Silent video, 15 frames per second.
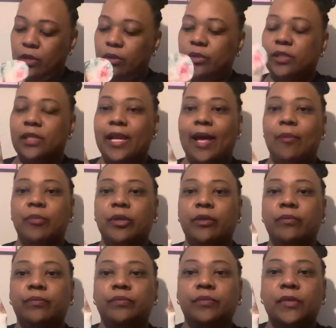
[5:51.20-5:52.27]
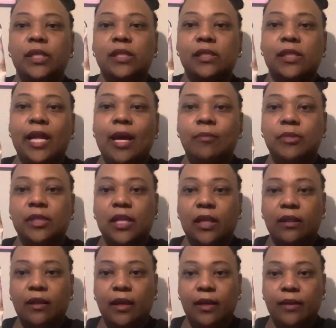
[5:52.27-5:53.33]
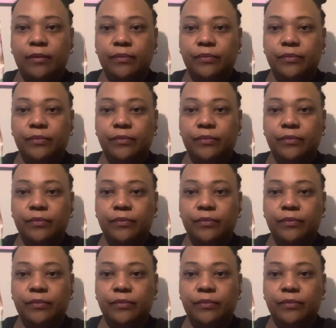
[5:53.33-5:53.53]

snap it. It snaps like that.